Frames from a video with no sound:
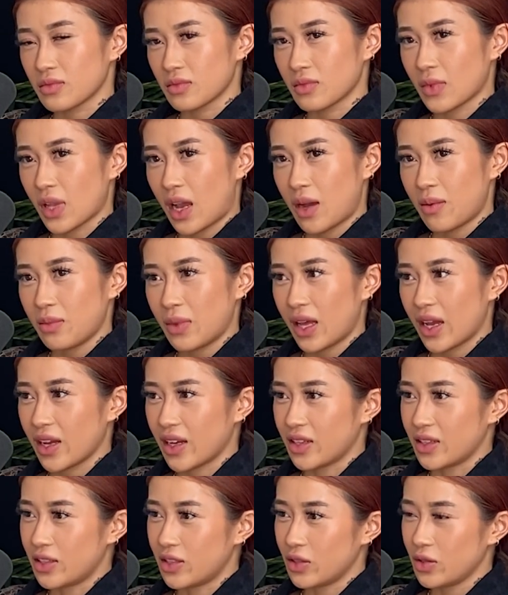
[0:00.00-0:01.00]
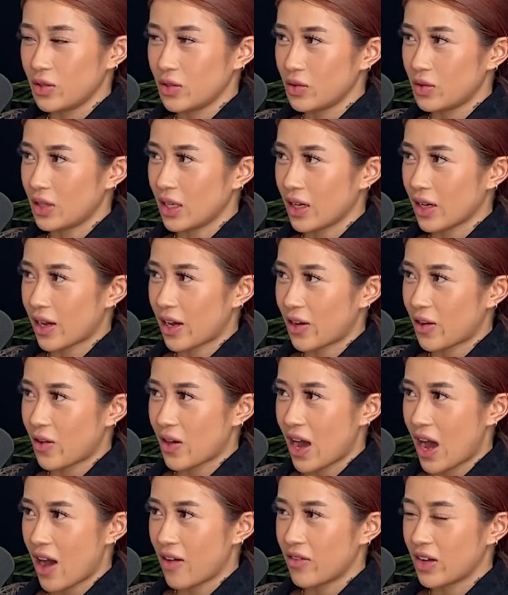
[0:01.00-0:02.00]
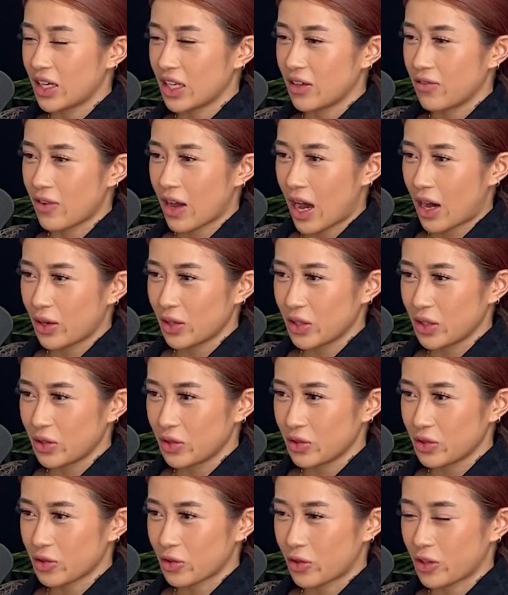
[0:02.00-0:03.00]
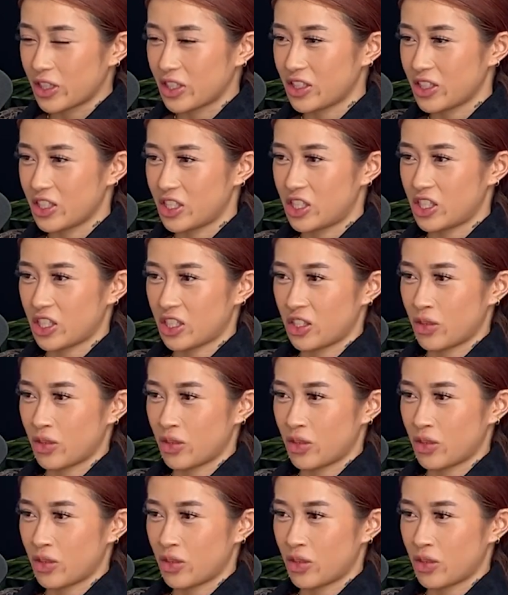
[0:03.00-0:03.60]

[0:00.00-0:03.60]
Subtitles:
I'm like, do you think I don't have any values, or is it just a